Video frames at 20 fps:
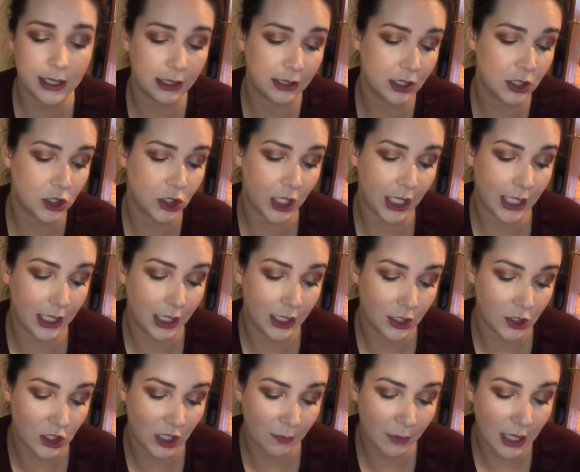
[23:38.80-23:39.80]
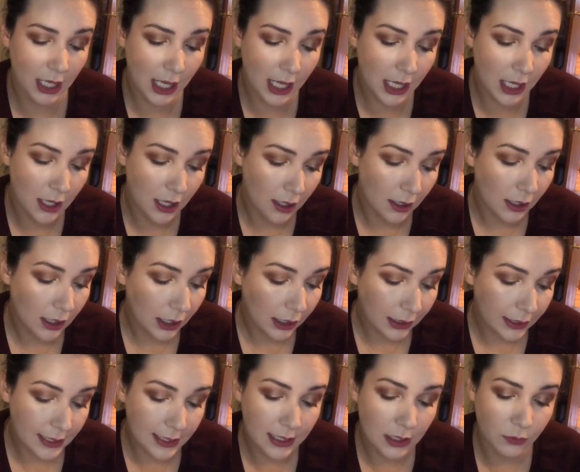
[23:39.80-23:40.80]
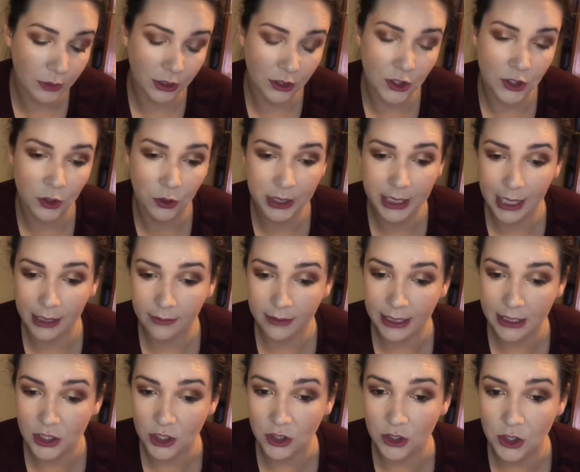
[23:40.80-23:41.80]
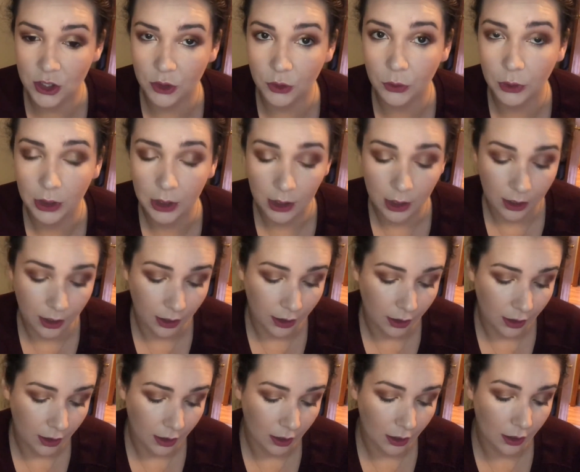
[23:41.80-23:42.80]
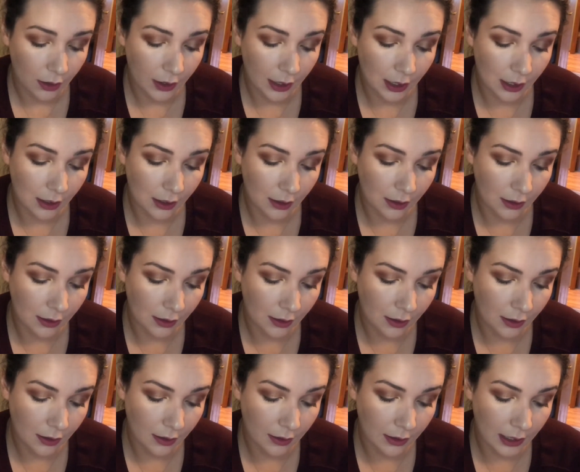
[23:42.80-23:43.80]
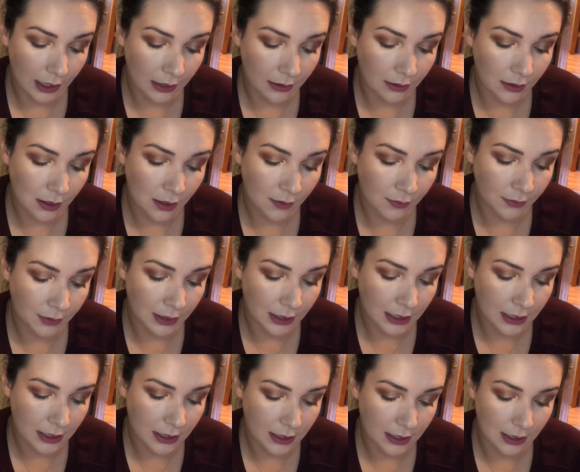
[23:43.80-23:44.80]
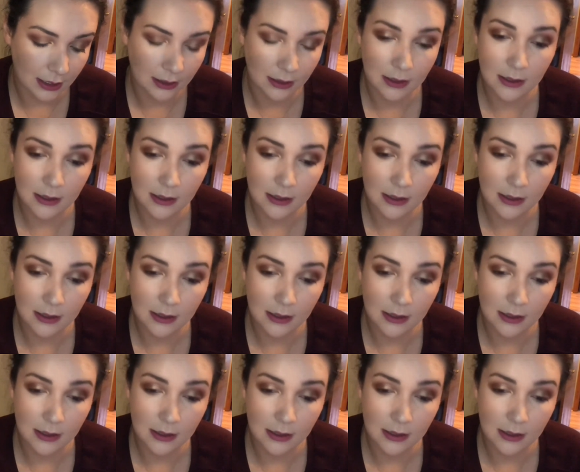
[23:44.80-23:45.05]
in the shade Gemini. This is with their Zodiac collection too. I love this.